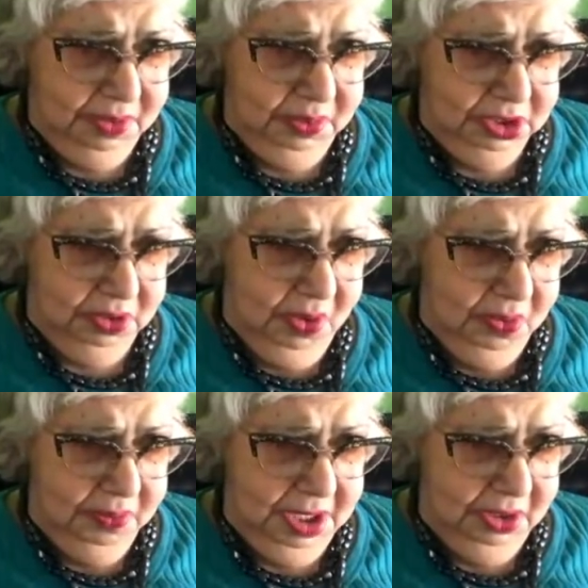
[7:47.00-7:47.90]
when you're
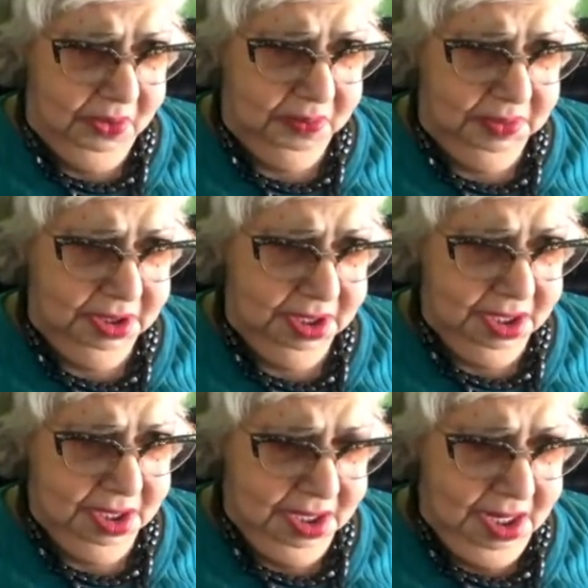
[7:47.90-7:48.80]
home, at
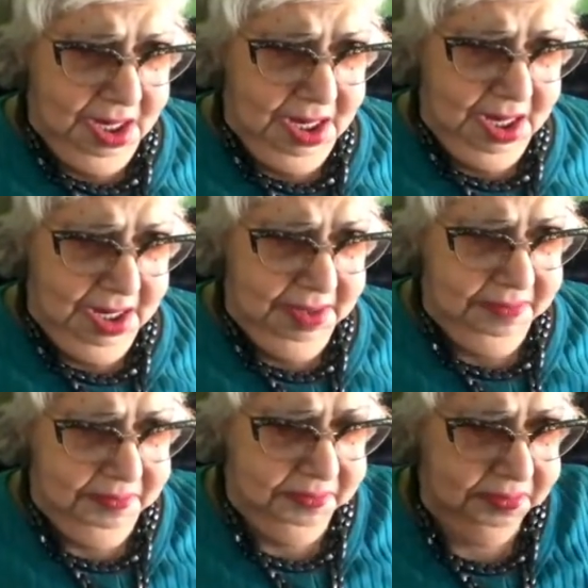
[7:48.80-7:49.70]

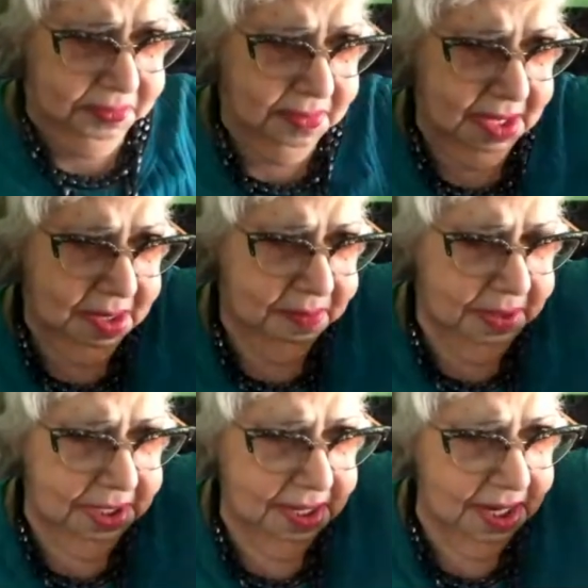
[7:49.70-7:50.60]
home.
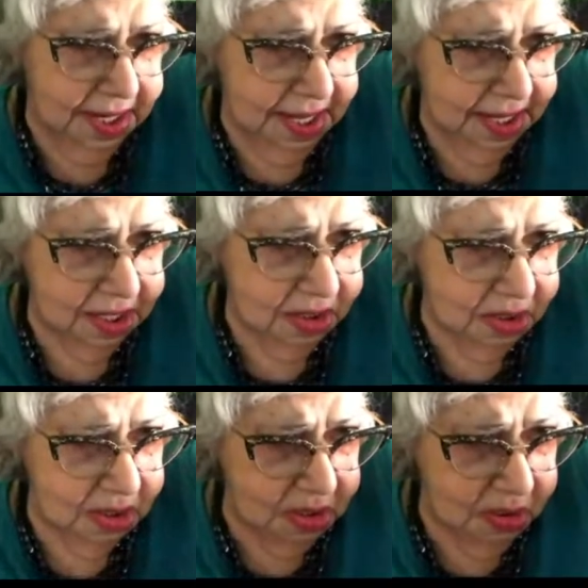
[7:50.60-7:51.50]
But honey,
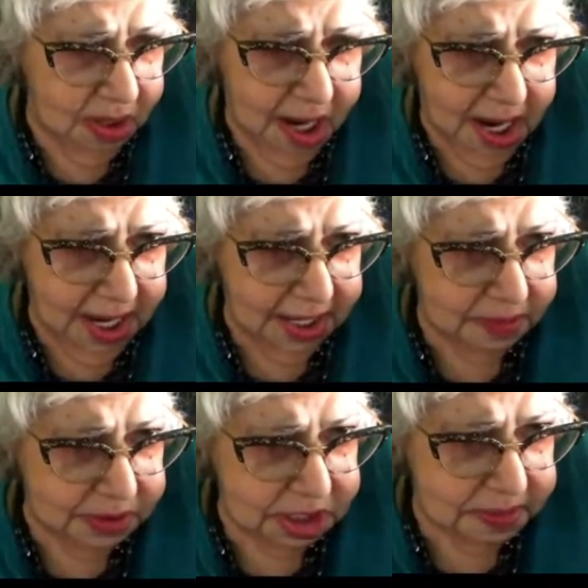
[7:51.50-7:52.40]
you are
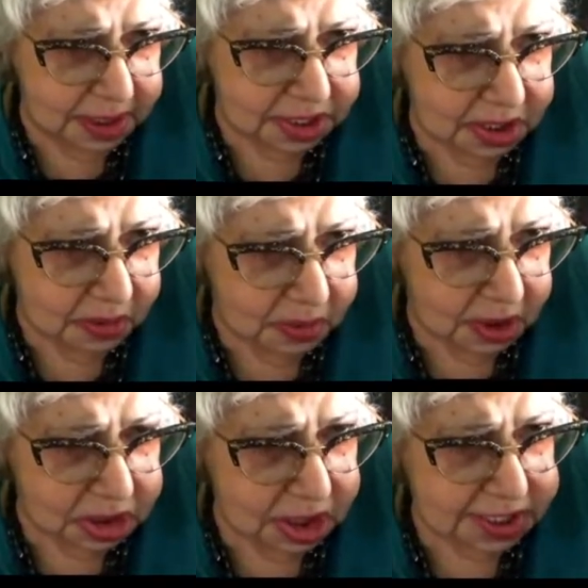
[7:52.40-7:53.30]
highly respected at
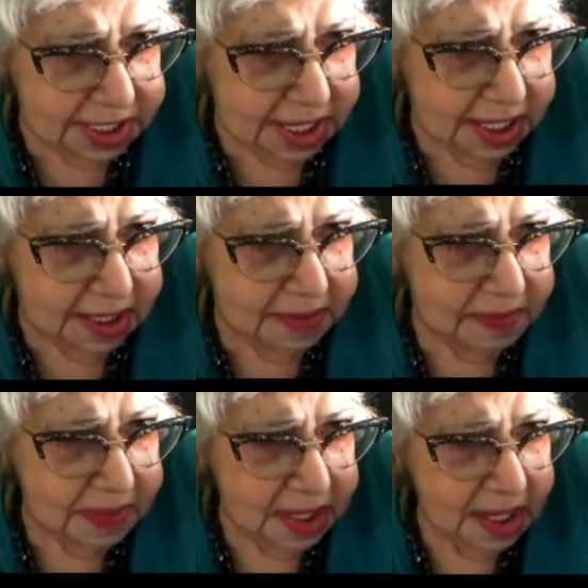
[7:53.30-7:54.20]
work, Jessica.
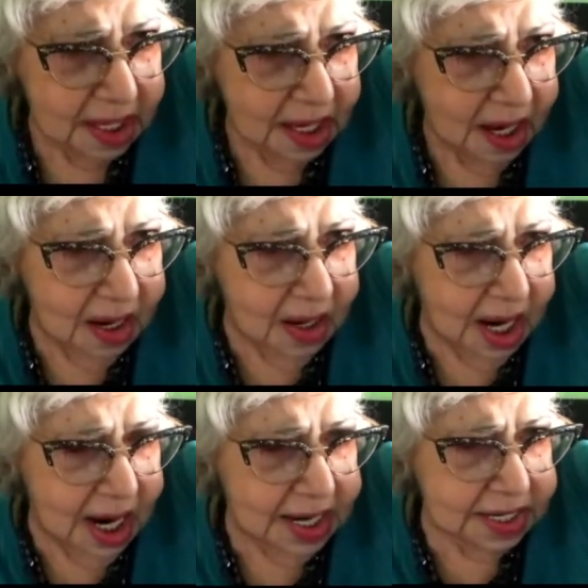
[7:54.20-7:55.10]
All
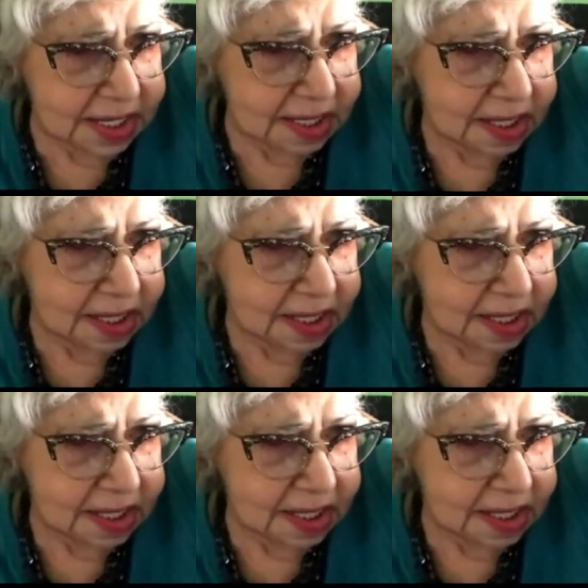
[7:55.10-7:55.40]
right.